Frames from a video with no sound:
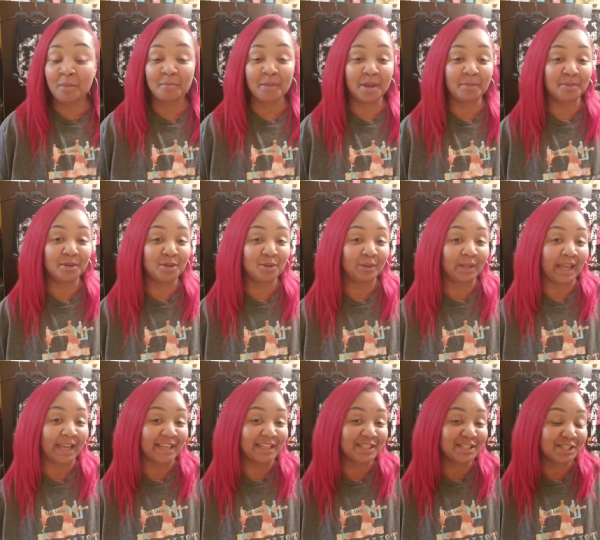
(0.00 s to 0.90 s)
Maybe you
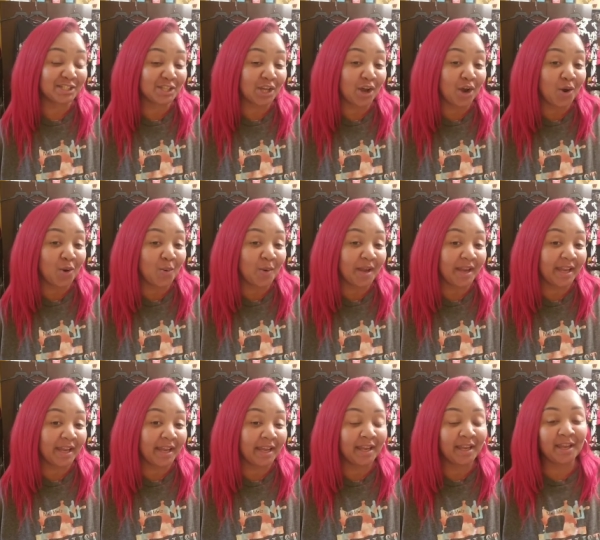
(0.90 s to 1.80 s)
like
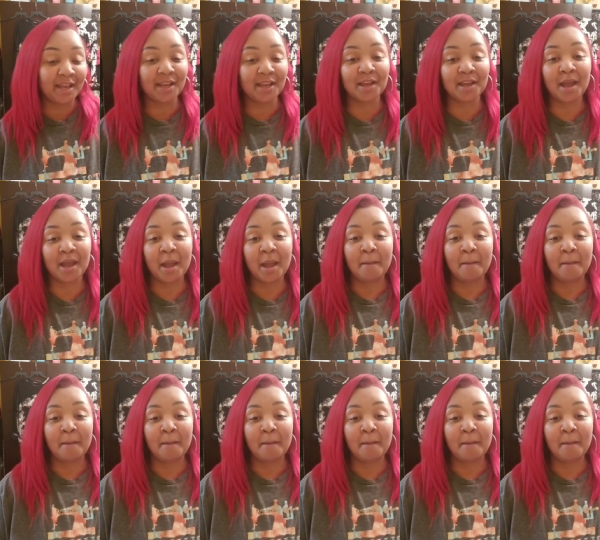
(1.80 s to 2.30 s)
sewing,